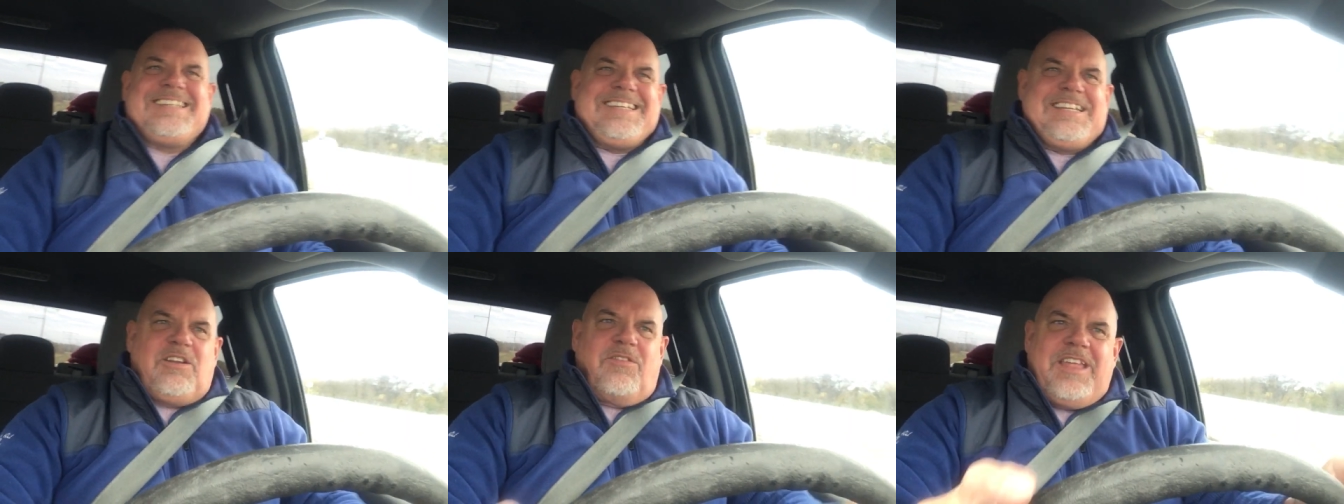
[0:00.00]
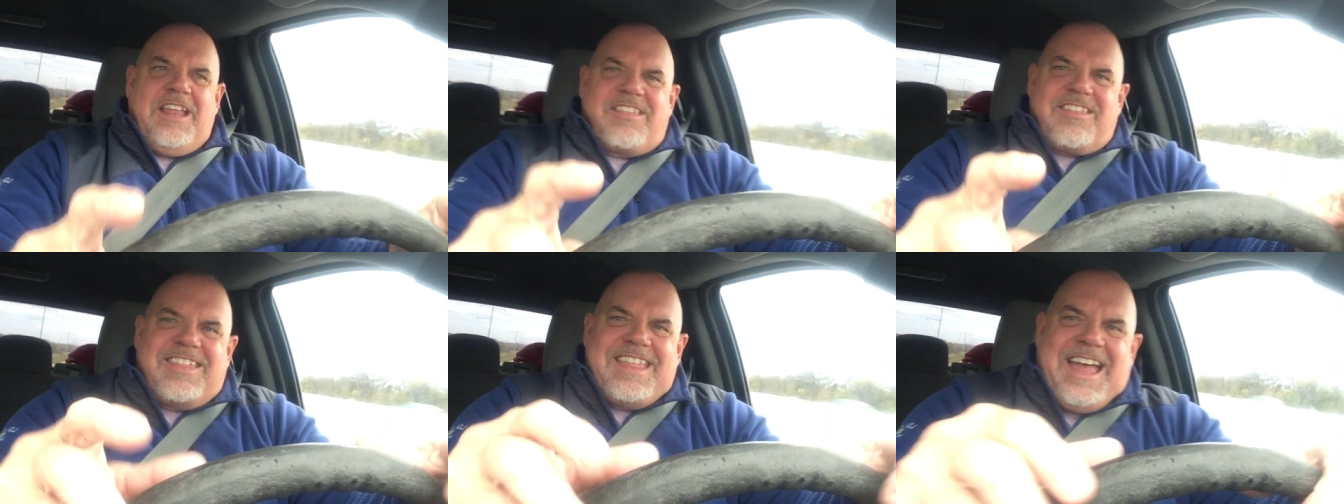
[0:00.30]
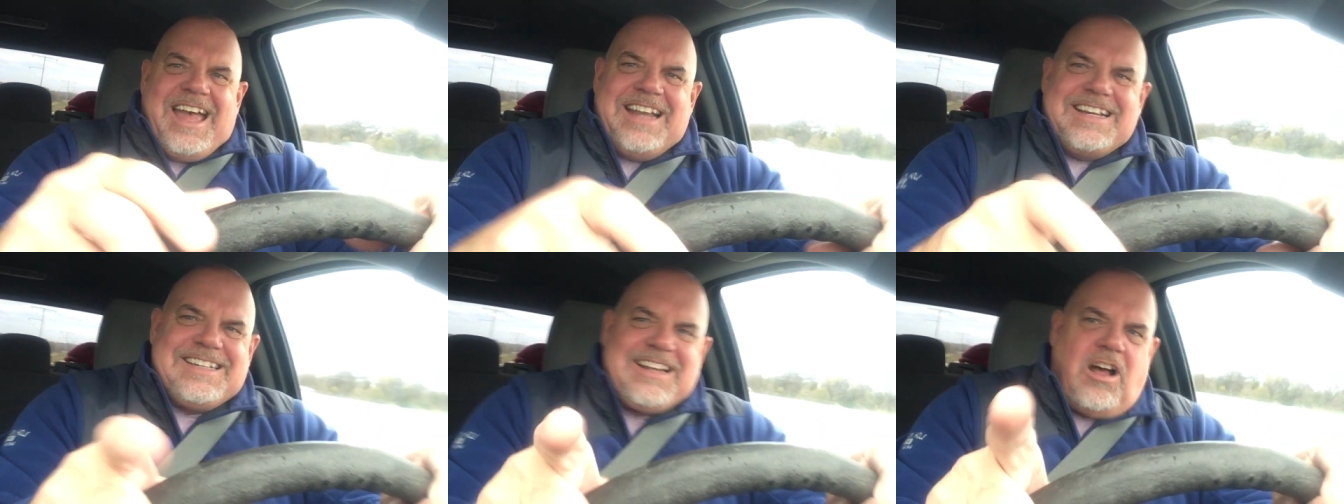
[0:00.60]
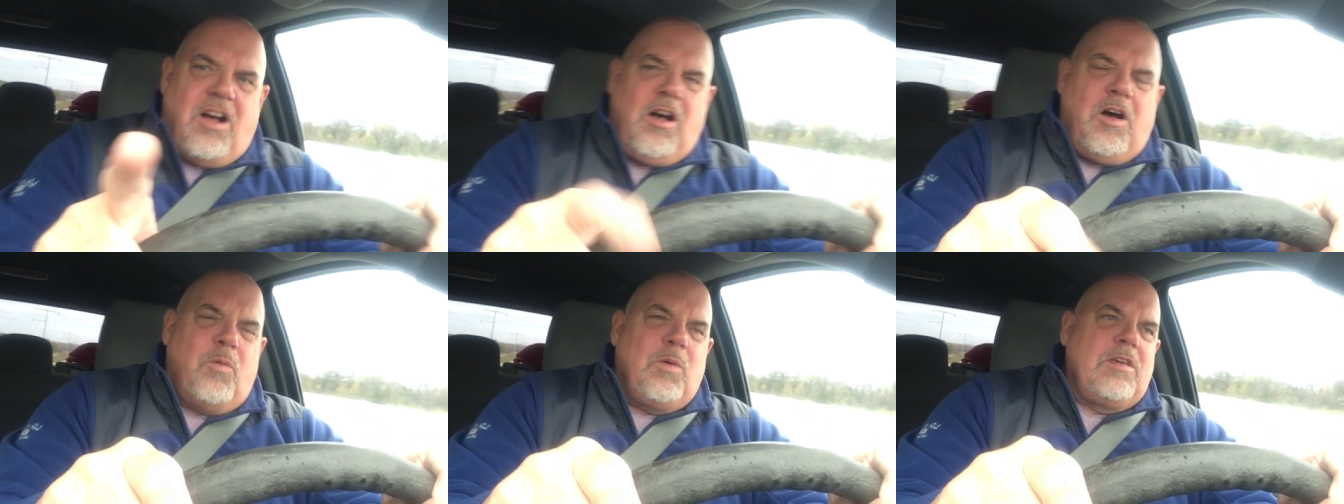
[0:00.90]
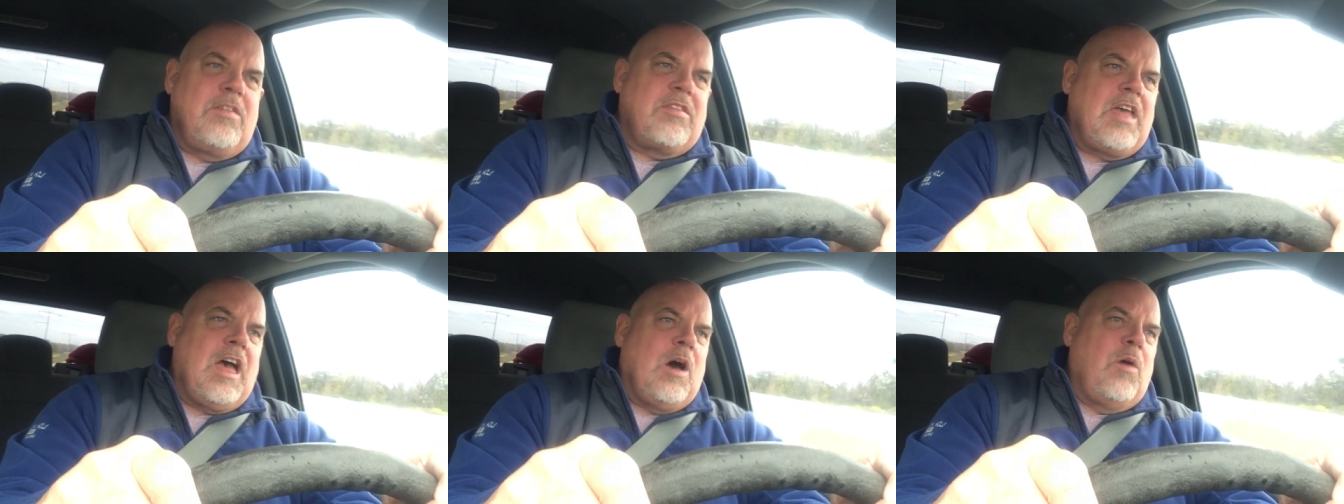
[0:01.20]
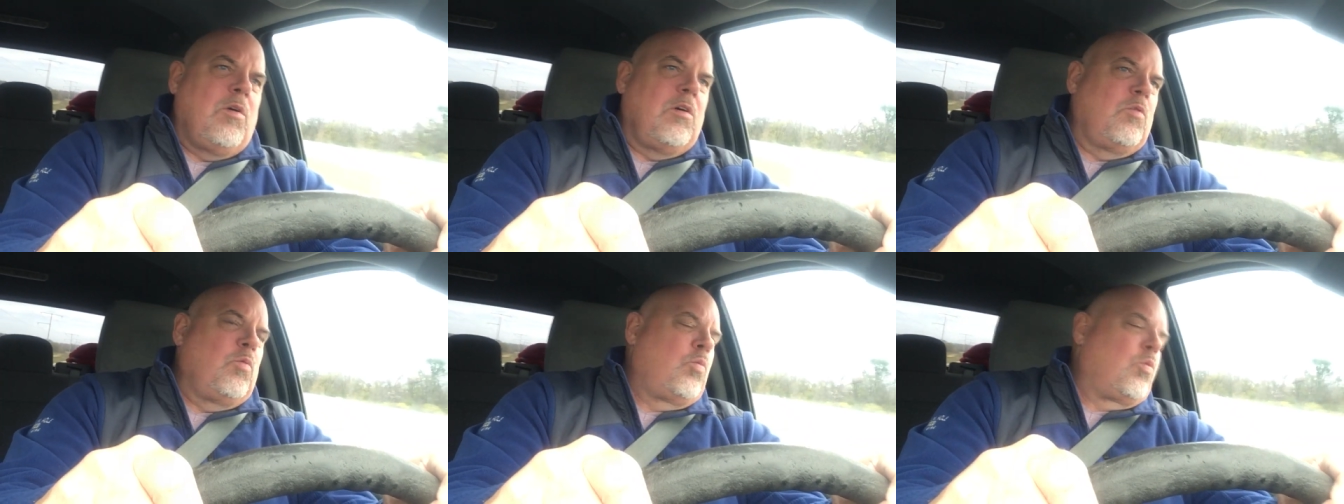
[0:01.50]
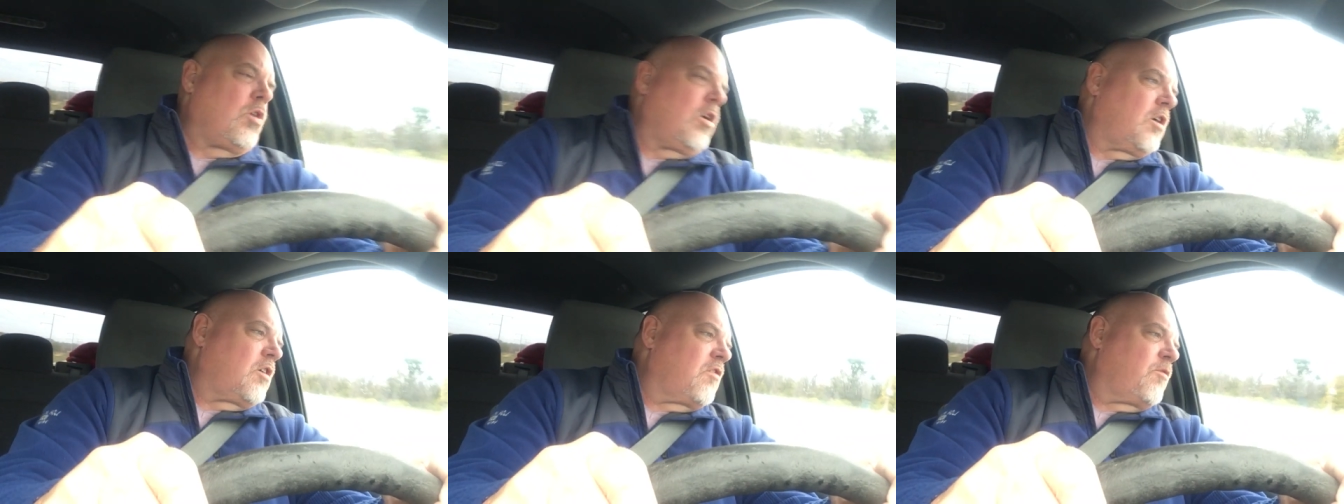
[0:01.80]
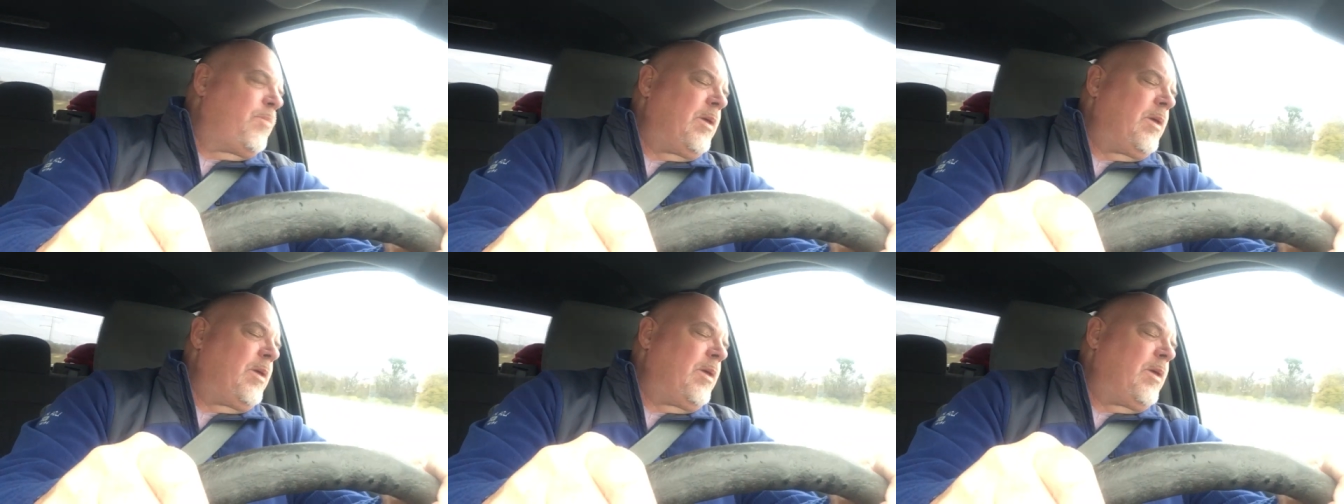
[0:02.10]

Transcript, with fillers: you know that's not always how it works.